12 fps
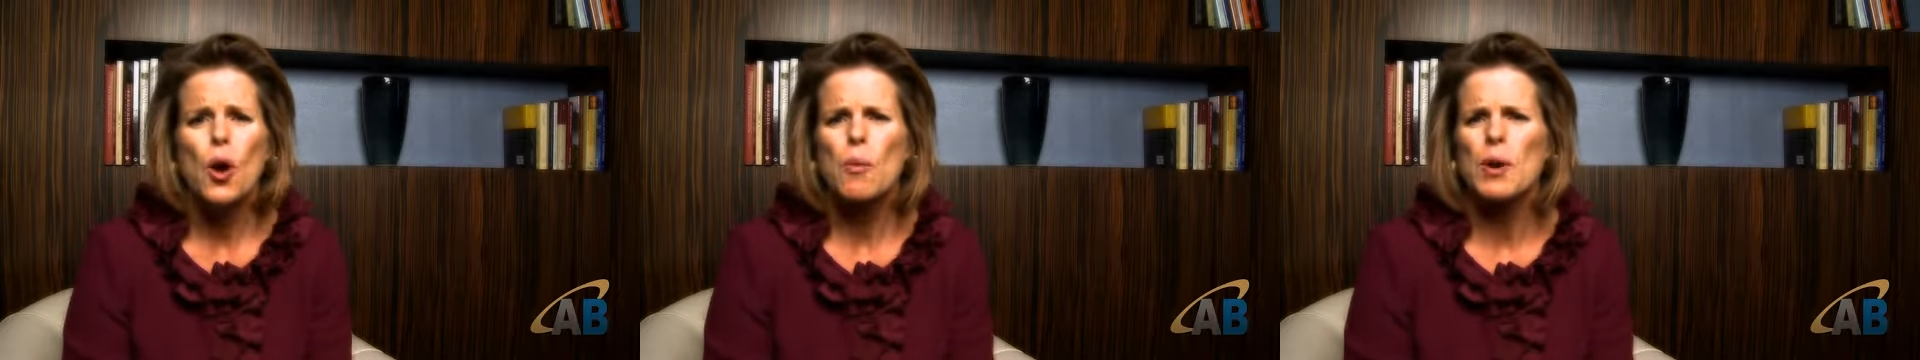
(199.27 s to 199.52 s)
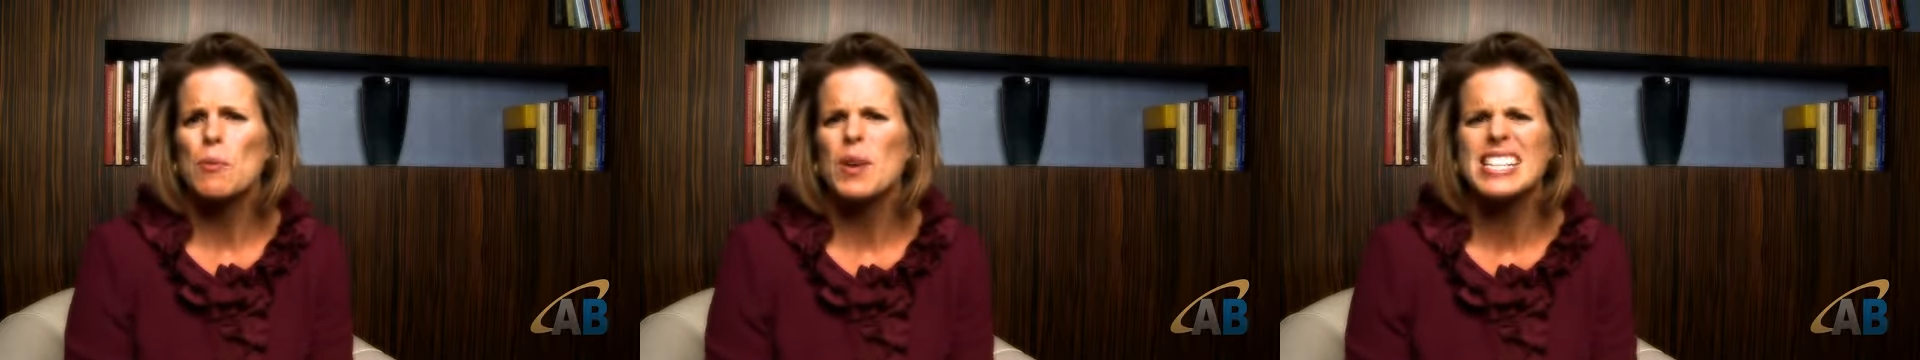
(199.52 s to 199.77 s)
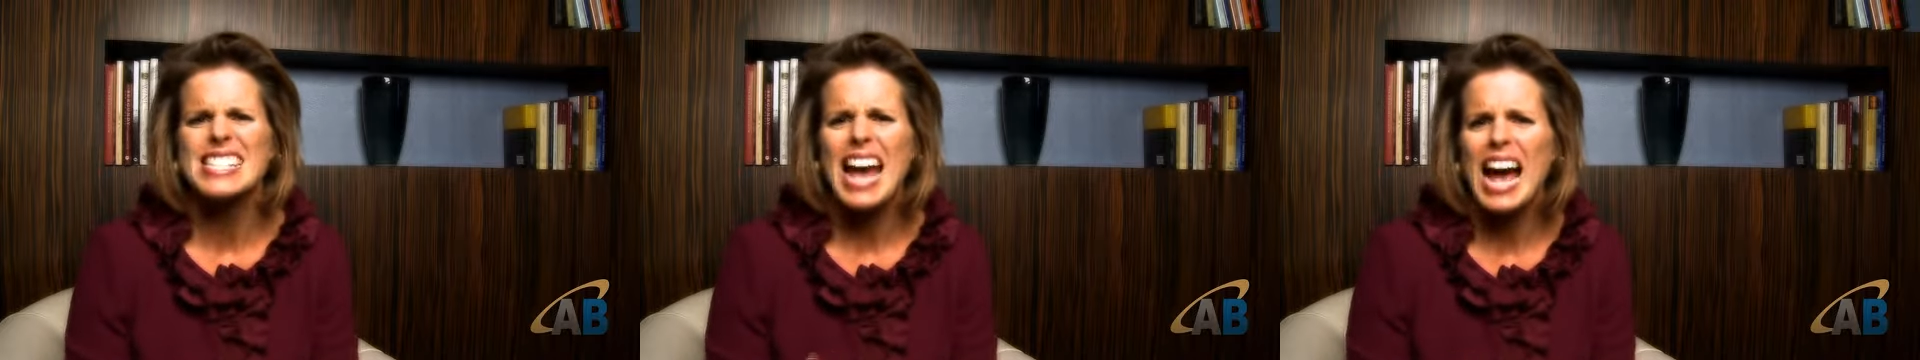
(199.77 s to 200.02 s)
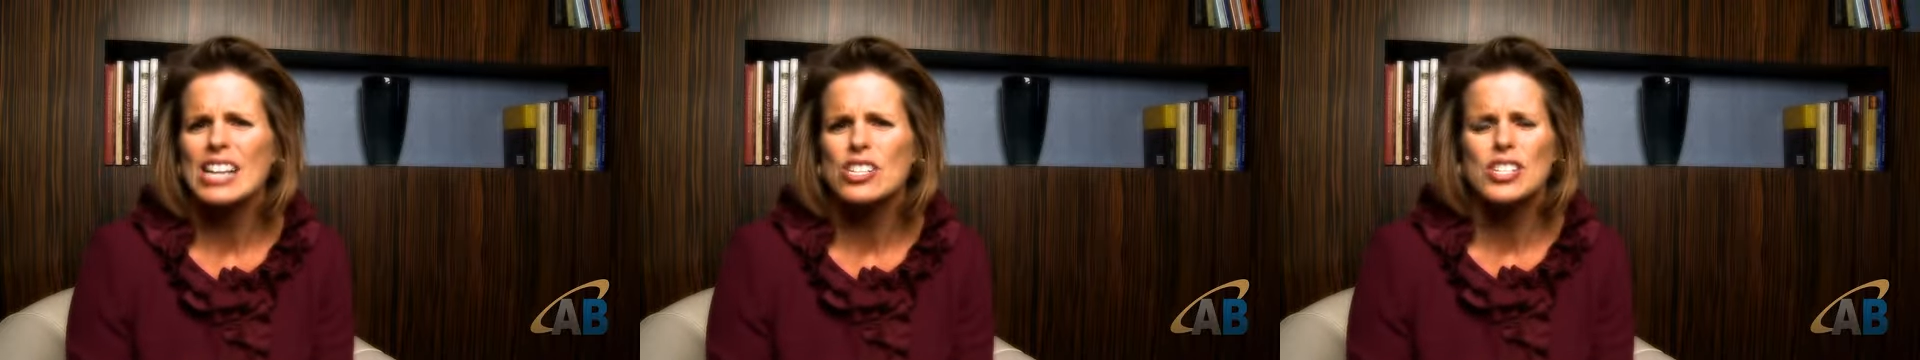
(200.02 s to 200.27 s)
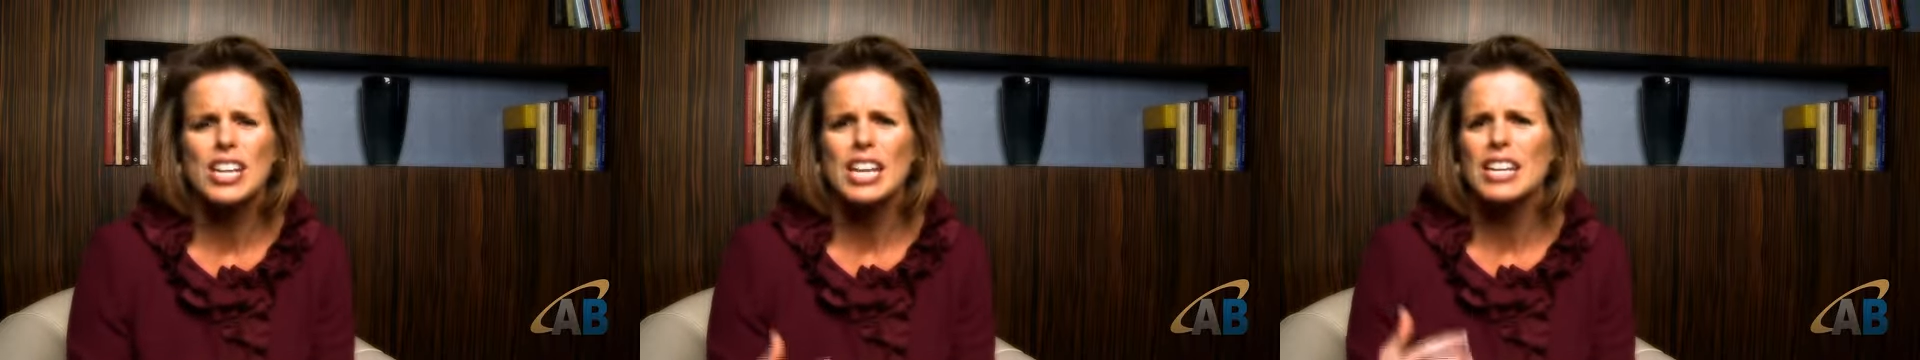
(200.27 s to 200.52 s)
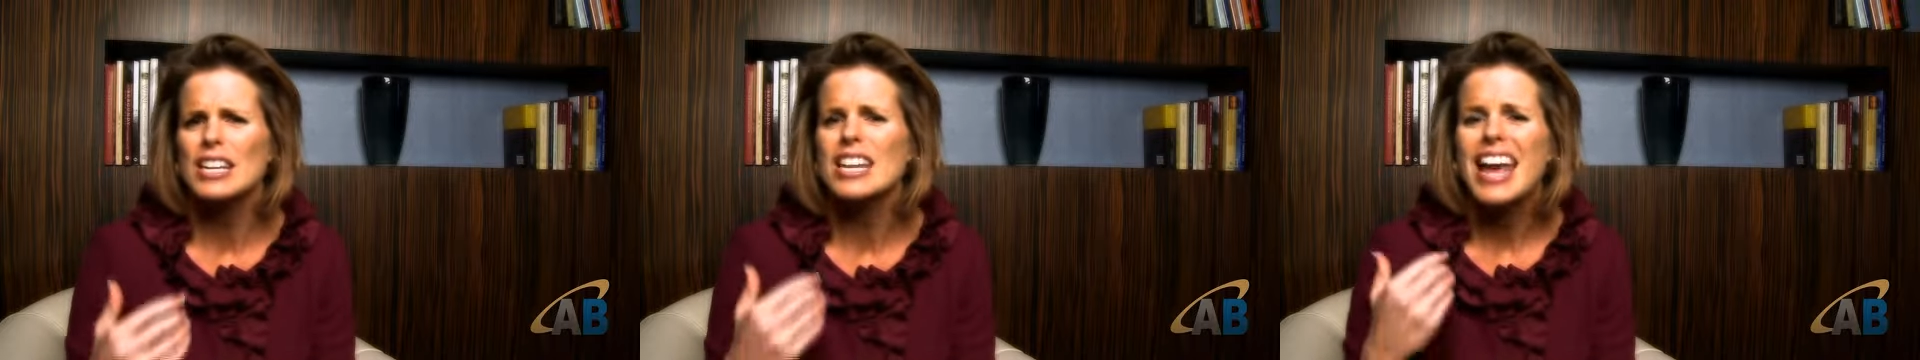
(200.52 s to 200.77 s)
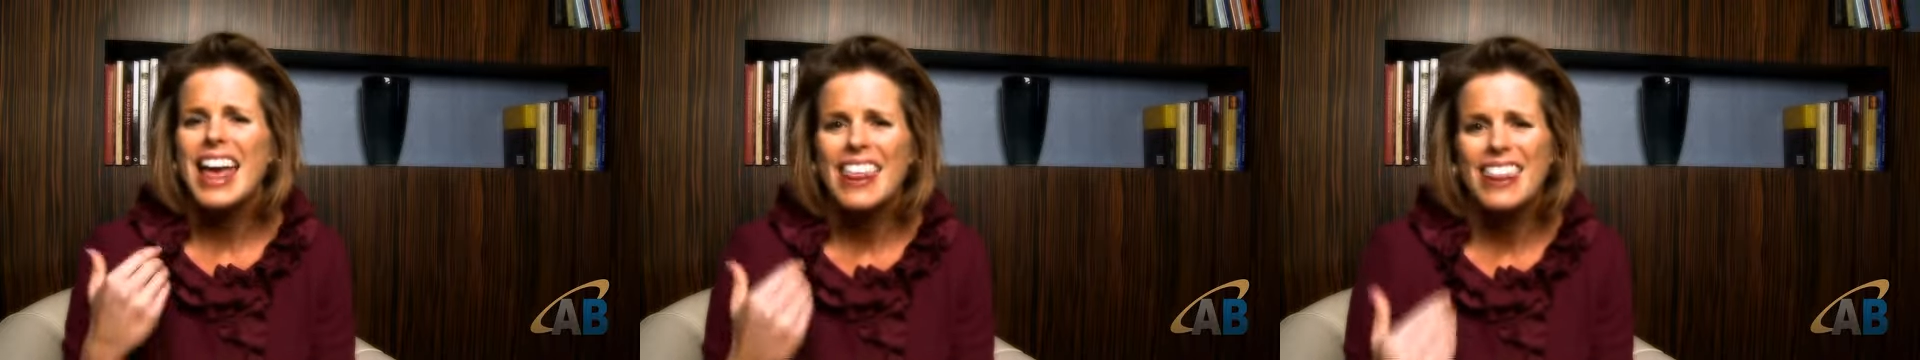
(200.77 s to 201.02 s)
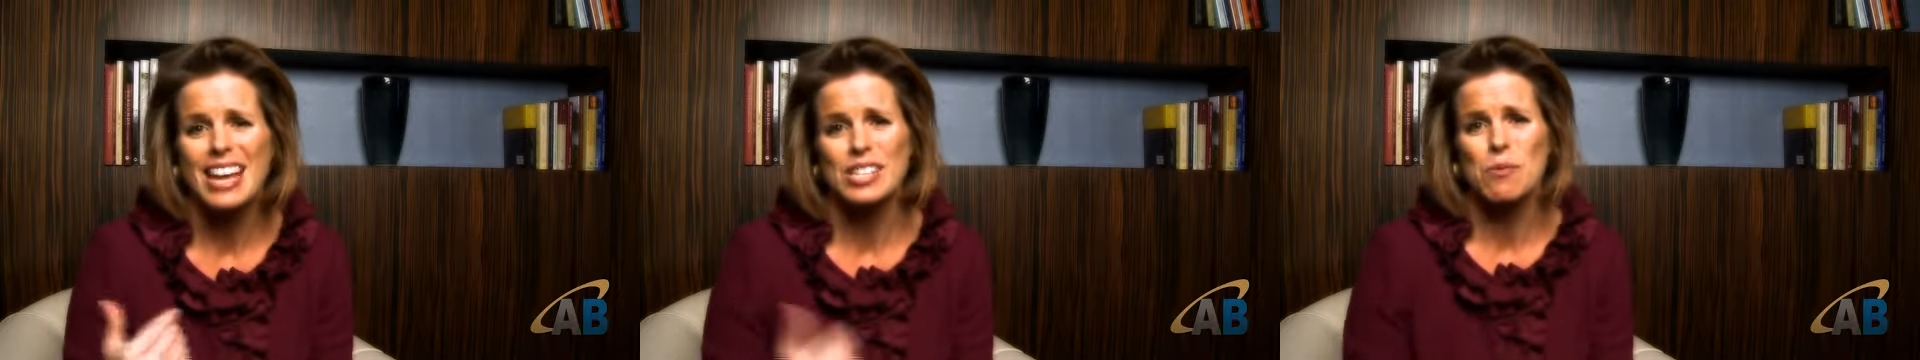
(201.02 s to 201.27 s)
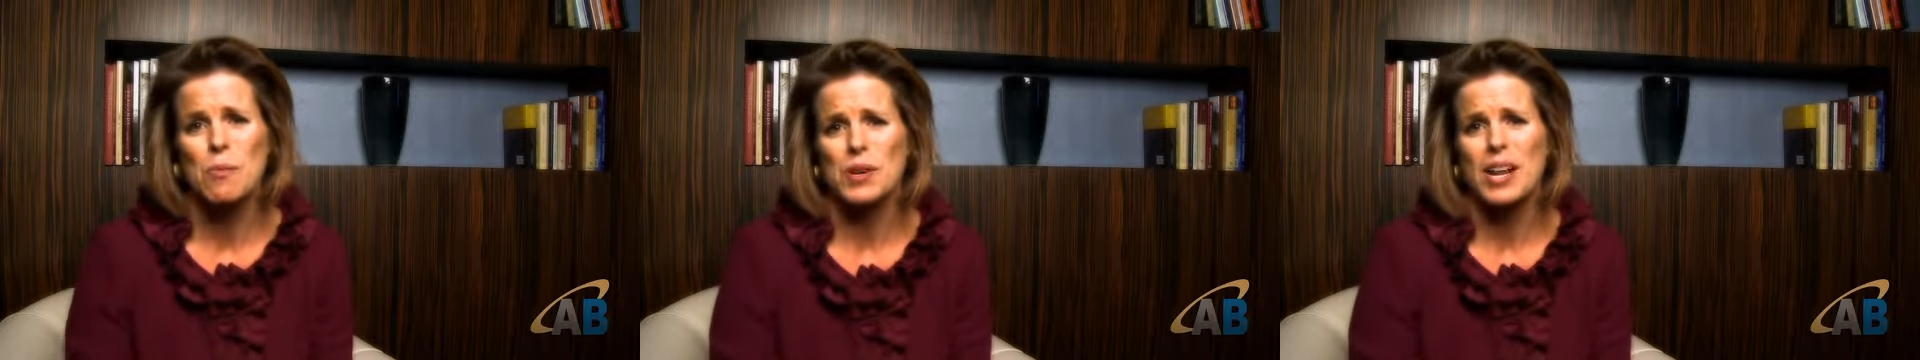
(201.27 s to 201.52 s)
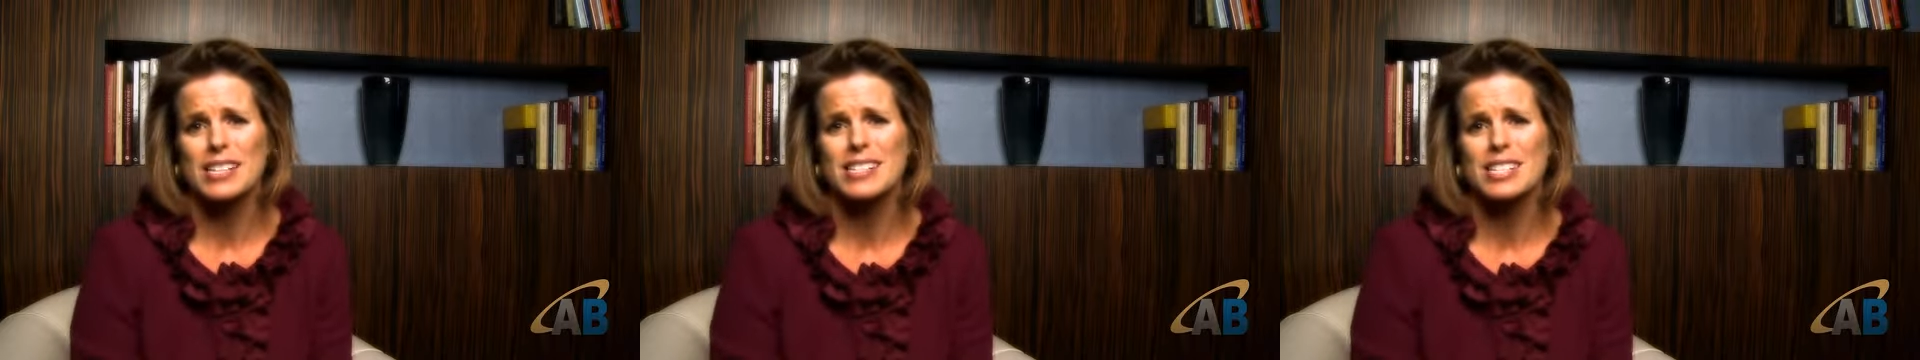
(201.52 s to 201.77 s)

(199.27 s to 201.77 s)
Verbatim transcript: when, when it's agitated, that's when we're not